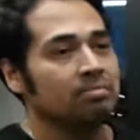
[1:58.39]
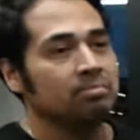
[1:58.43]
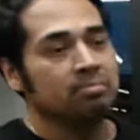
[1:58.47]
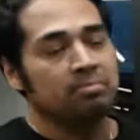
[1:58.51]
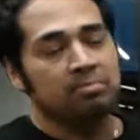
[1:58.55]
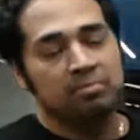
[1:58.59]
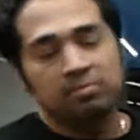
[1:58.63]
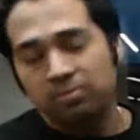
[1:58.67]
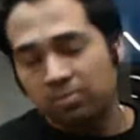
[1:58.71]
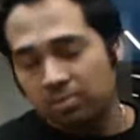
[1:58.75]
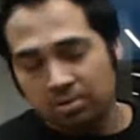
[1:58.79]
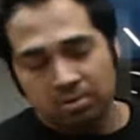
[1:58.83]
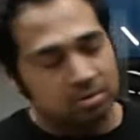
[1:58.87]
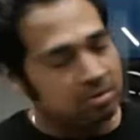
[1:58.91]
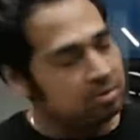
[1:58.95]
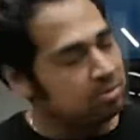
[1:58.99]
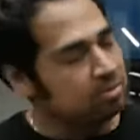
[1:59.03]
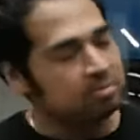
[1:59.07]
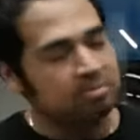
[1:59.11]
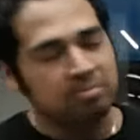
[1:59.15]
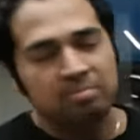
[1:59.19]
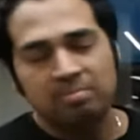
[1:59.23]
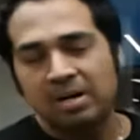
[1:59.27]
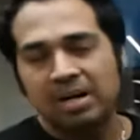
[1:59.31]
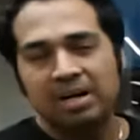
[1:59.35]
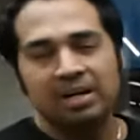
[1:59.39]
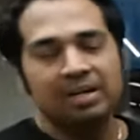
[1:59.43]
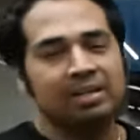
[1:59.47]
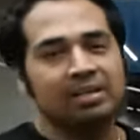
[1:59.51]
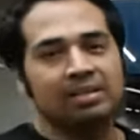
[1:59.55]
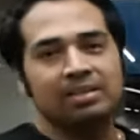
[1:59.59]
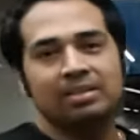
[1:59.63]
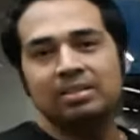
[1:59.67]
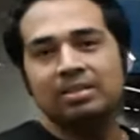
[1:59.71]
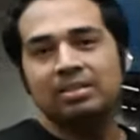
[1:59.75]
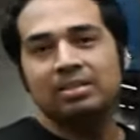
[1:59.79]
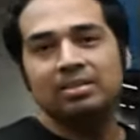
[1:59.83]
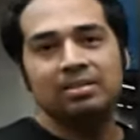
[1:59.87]
for
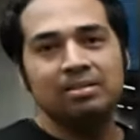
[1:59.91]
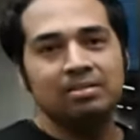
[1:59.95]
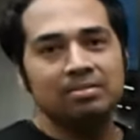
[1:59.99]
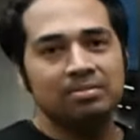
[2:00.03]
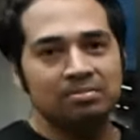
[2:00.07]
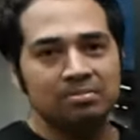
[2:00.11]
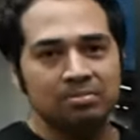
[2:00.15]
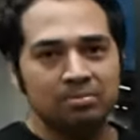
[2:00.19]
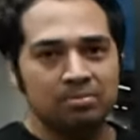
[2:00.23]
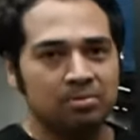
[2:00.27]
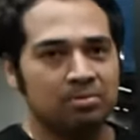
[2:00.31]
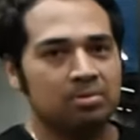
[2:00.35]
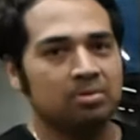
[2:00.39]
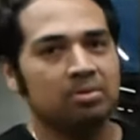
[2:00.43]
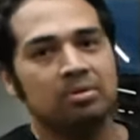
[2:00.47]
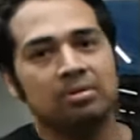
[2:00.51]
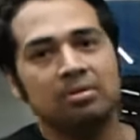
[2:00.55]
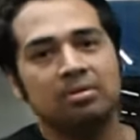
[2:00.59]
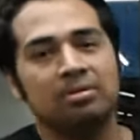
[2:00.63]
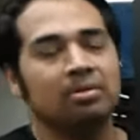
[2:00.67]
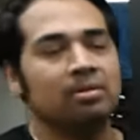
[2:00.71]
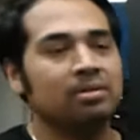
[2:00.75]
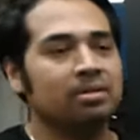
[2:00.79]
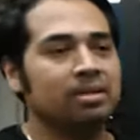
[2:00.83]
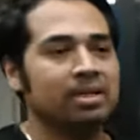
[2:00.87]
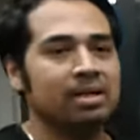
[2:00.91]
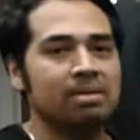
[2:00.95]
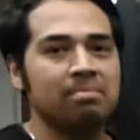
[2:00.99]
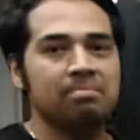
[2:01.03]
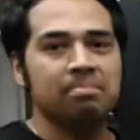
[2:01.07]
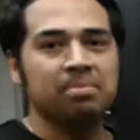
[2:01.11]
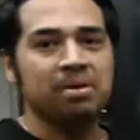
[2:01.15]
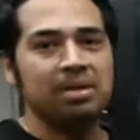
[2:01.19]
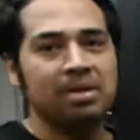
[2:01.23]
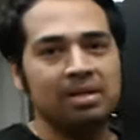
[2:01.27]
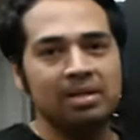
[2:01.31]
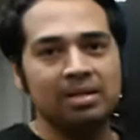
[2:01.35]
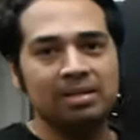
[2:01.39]
marketing, for
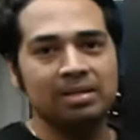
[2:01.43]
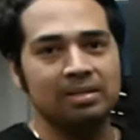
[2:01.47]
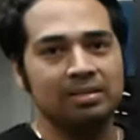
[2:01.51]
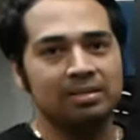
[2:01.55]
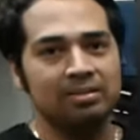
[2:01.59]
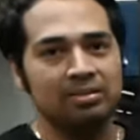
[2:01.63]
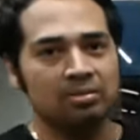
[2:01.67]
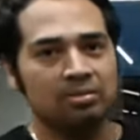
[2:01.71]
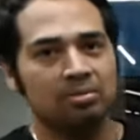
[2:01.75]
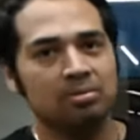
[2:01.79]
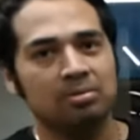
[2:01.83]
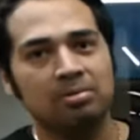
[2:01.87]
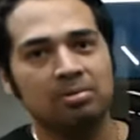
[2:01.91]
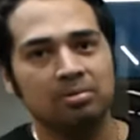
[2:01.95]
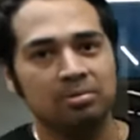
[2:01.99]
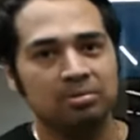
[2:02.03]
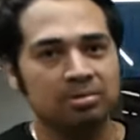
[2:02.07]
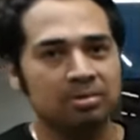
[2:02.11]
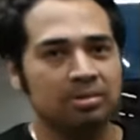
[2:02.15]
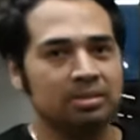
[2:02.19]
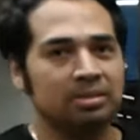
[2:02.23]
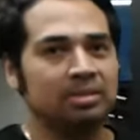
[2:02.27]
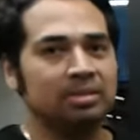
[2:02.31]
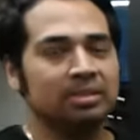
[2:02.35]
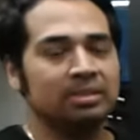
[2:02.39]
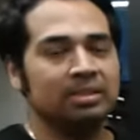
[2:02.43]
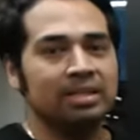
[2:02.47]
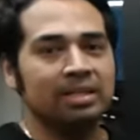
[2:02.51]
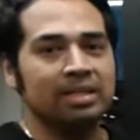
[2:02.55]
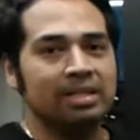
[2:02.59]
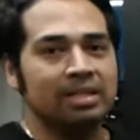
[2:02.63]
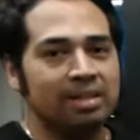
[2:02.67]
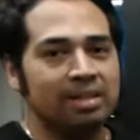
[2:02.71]
campaigns, and all those things. They